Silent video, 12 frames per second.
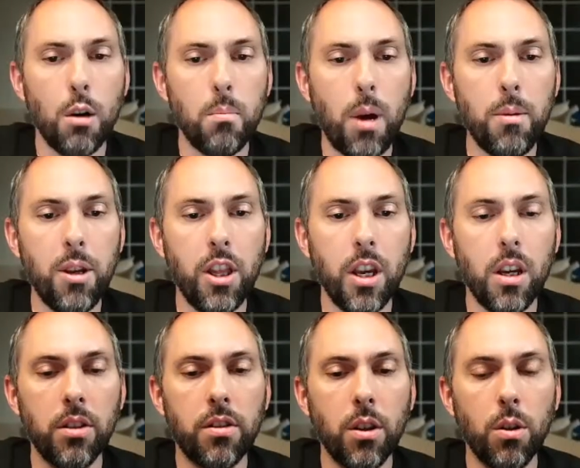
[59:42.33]
I
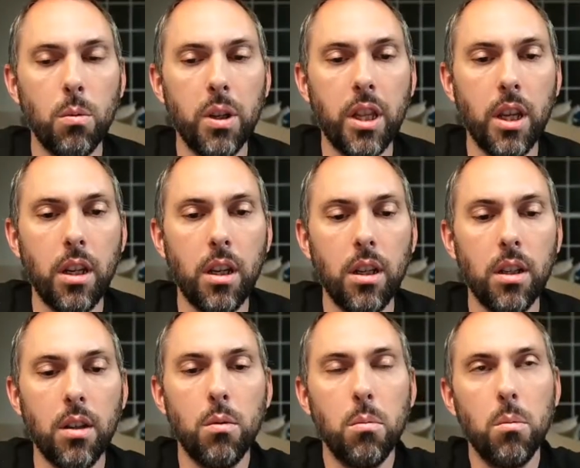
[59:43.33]
mean, so
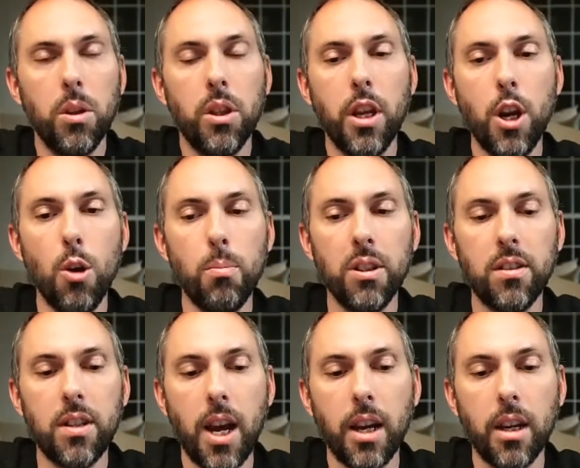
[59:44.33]
within
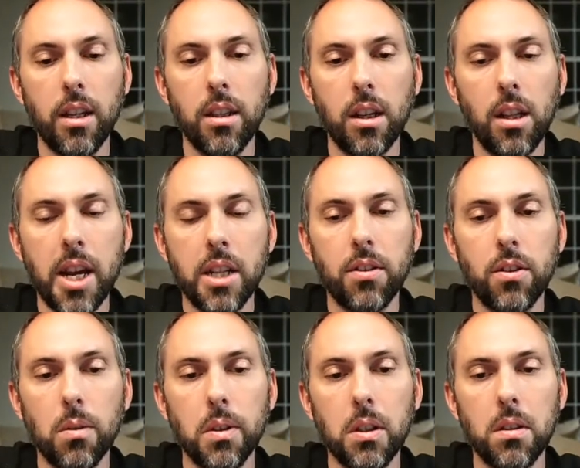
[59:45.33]
OpenStack and the Glance
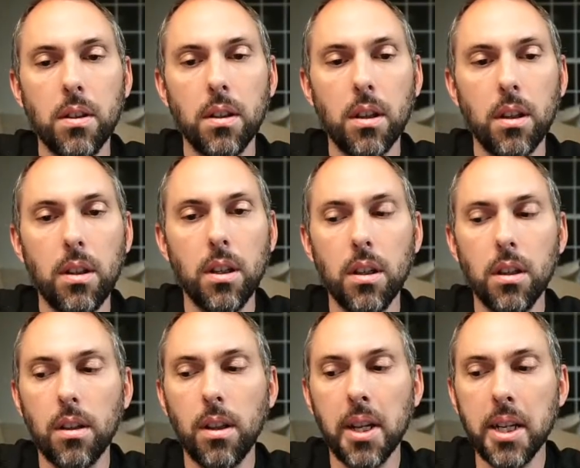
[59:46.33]
service,
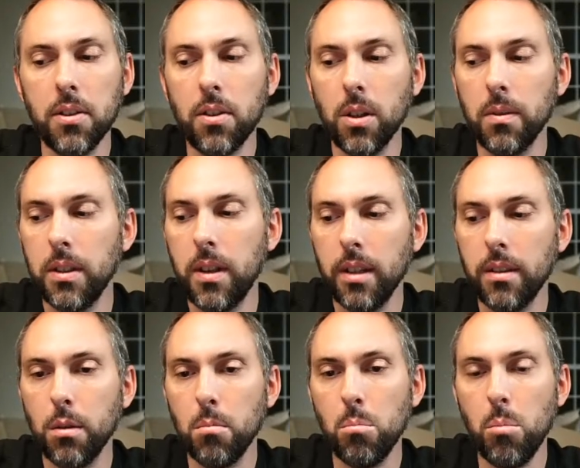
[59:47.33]
the Glance service has
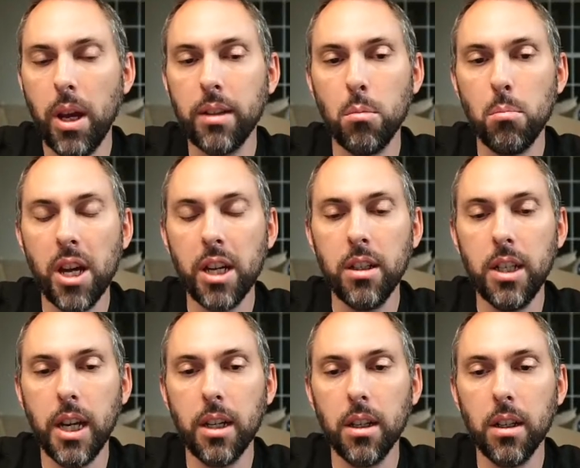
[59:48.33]
a
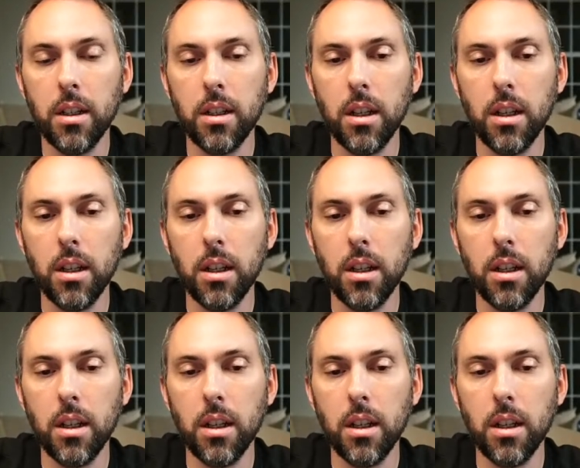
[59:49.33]
metadata